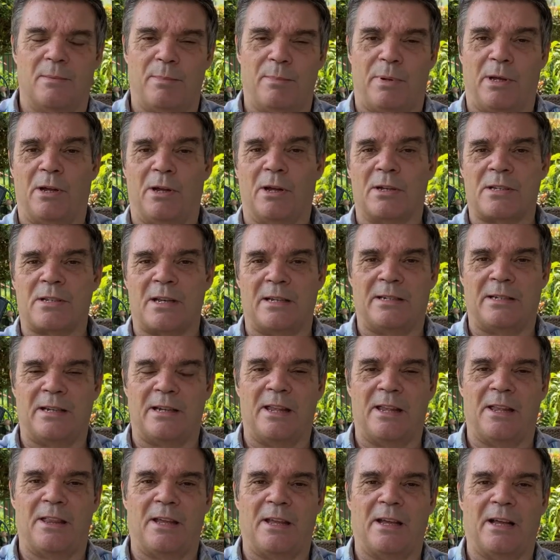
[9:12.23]
because I
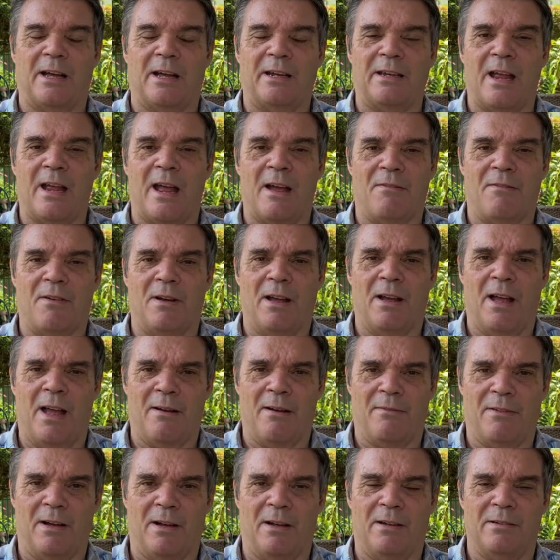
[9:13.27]
didn't think I'd ever,
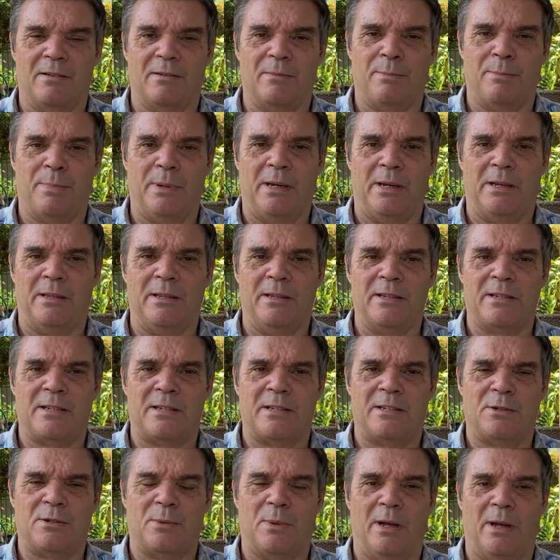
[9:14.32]
ever be in this
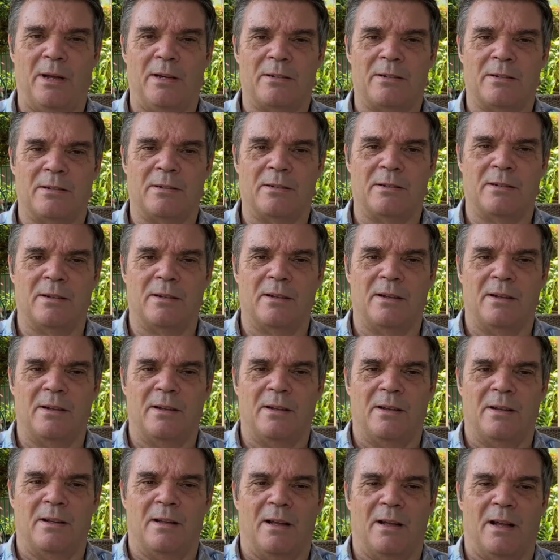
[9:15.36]
situation.
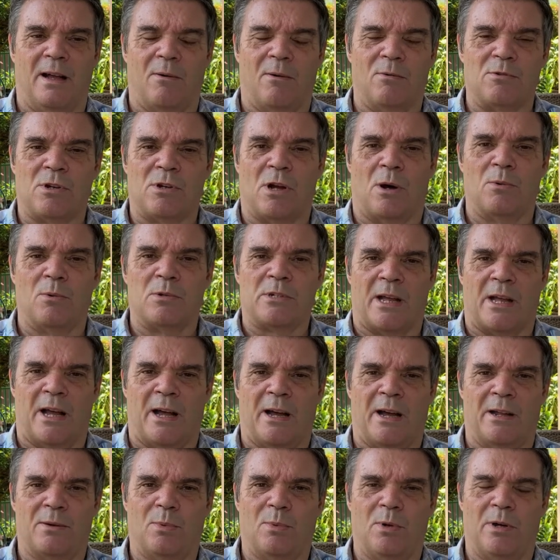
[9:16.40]
I was always a
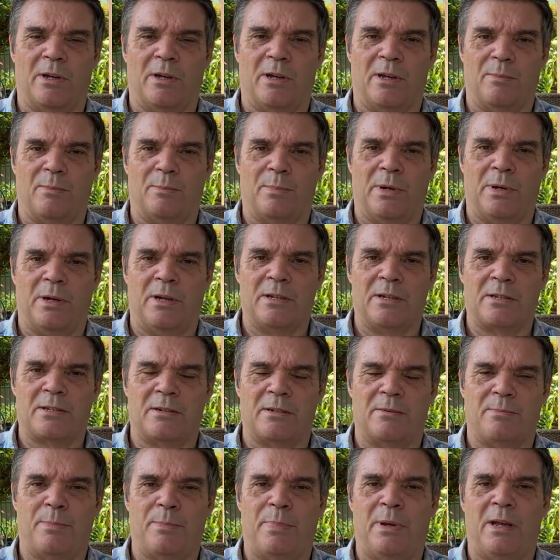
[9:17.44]
hardworking
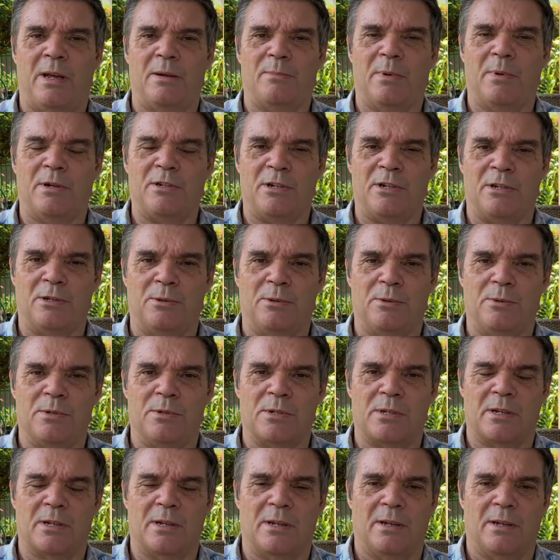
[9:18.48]
person, paid my
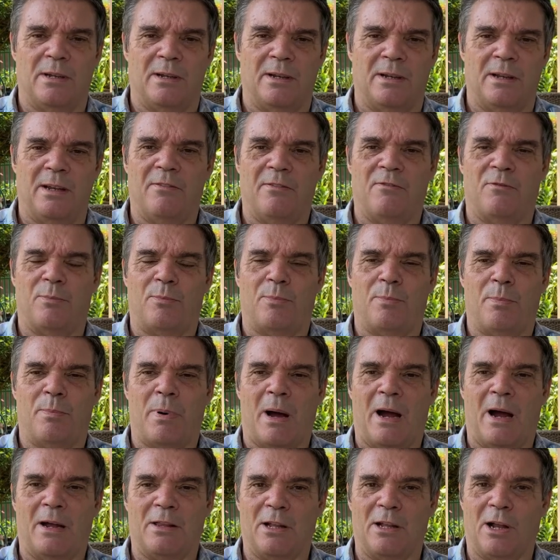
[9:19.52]
dues, lived
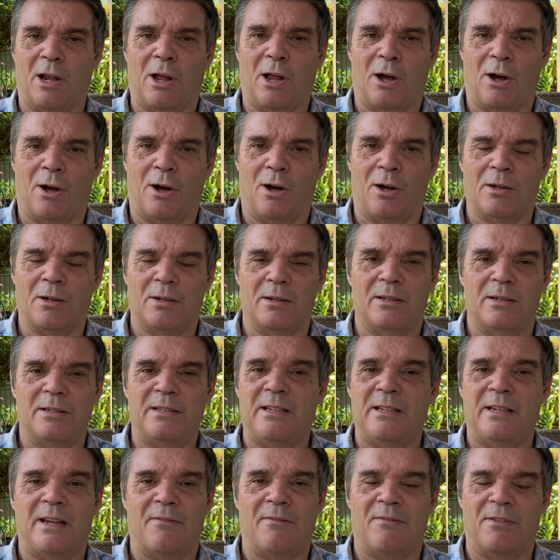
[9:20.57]
by the law,
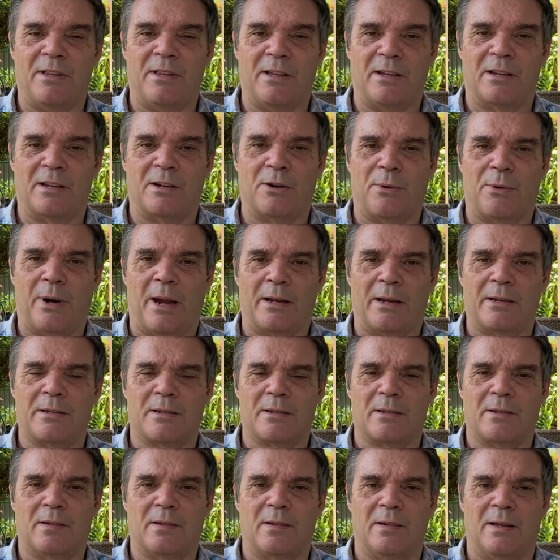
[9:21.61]
did everything
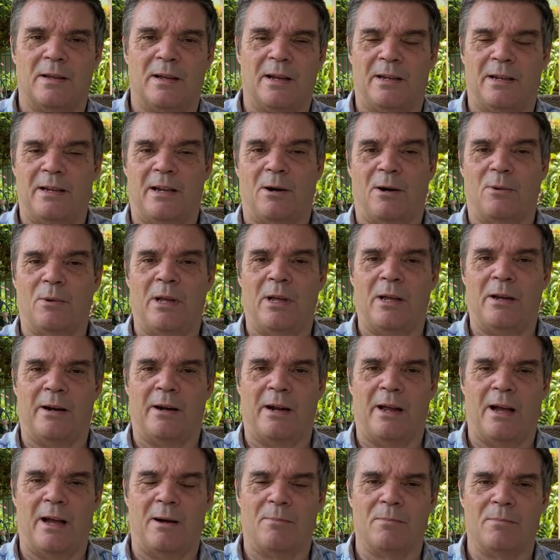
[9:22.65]
correct, and now here
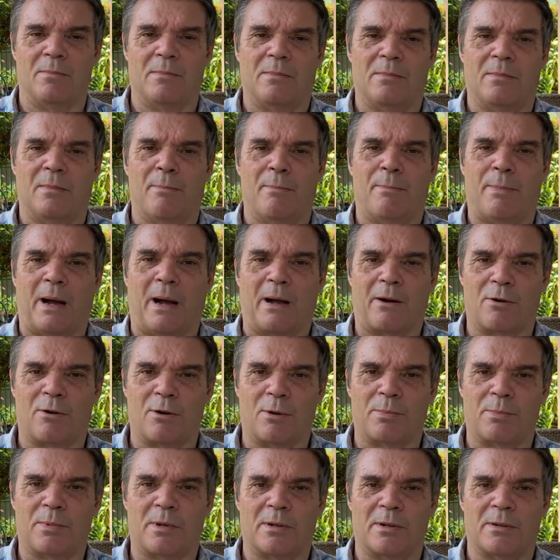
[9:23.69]
I am,
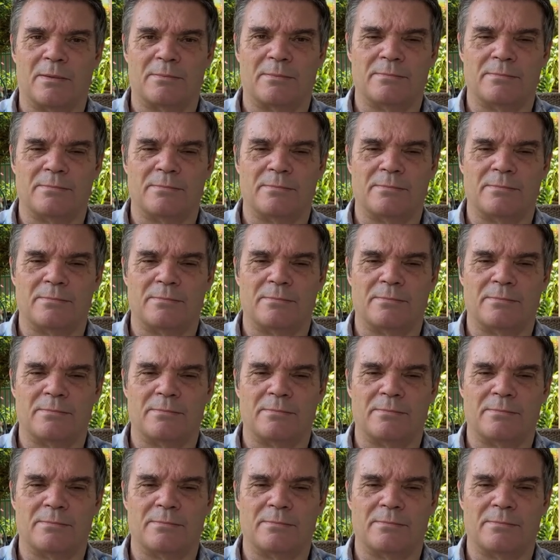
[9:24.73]
bankrupt.